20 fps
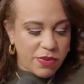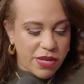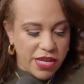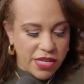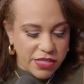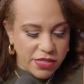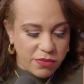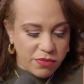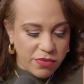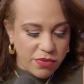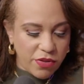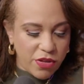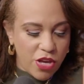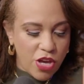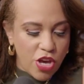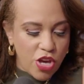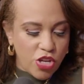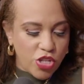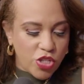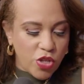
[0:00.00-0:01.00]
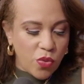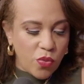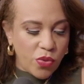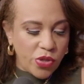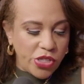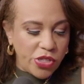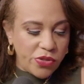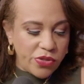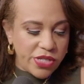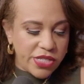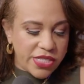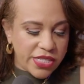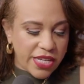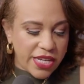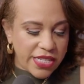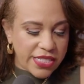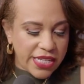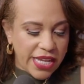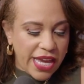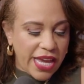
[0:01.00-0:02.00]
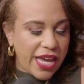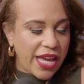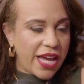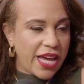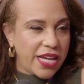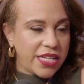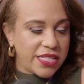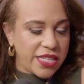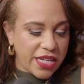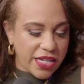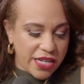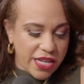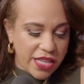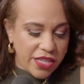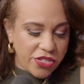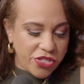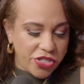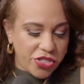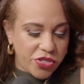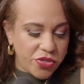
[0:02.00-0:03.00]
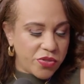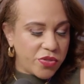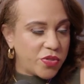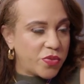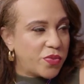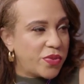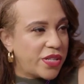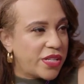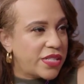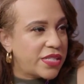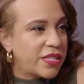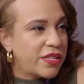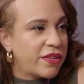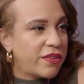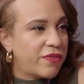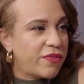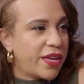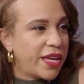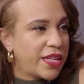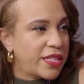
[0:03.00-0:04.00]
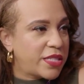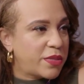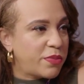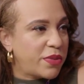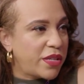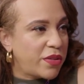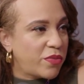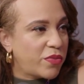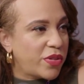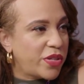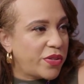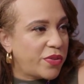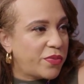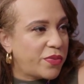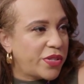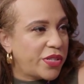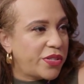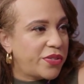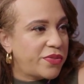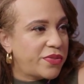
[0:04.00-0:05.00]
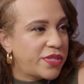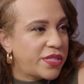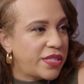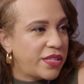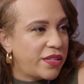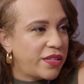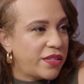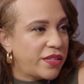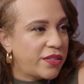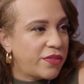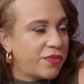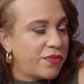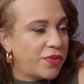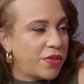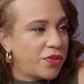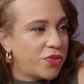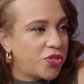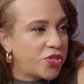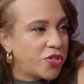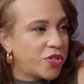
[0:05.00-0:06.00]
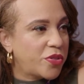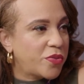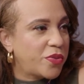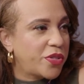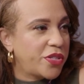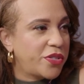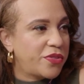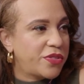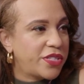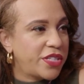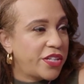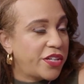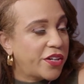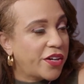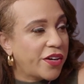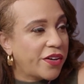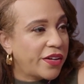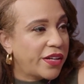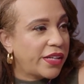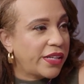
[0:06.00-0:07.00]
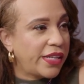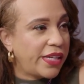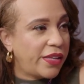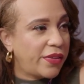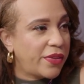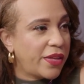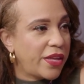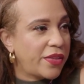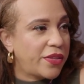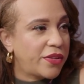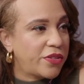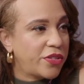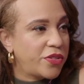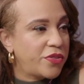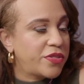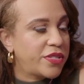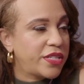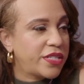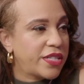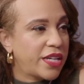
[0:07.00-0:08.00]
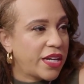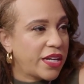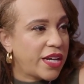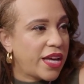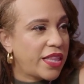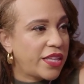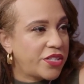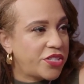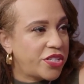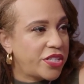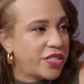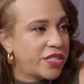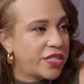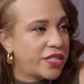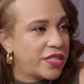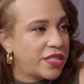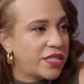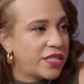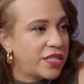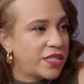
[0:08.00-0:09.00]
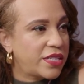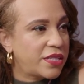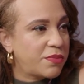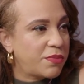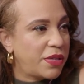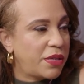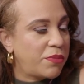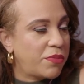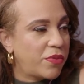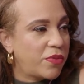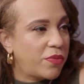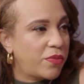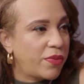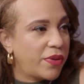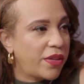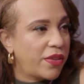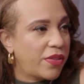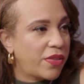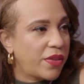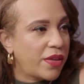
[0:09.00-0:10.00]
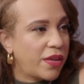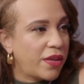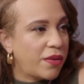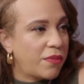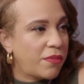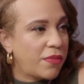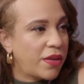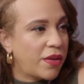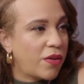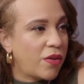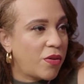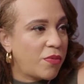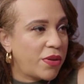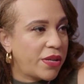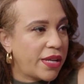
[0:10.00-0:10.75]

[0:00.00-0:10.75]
possible. So when you discuss AI technology tools, what is the advancement? What do you see in the future? What do you see currently that they're using technology to assist people with home